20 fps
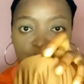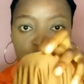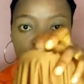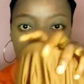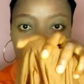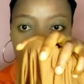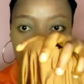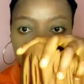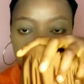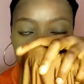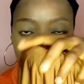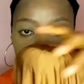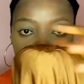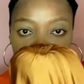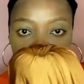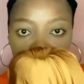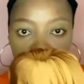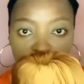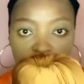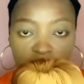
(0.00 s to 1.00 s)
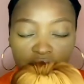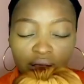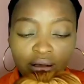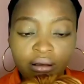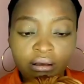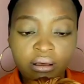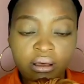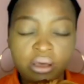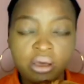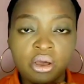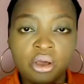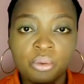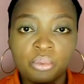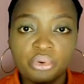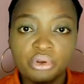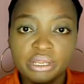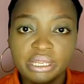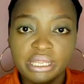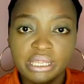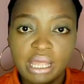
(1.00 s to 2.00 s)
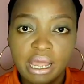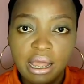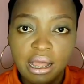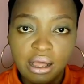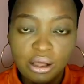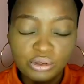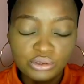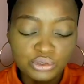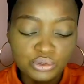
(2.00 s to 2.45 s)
pull it out well, pull it out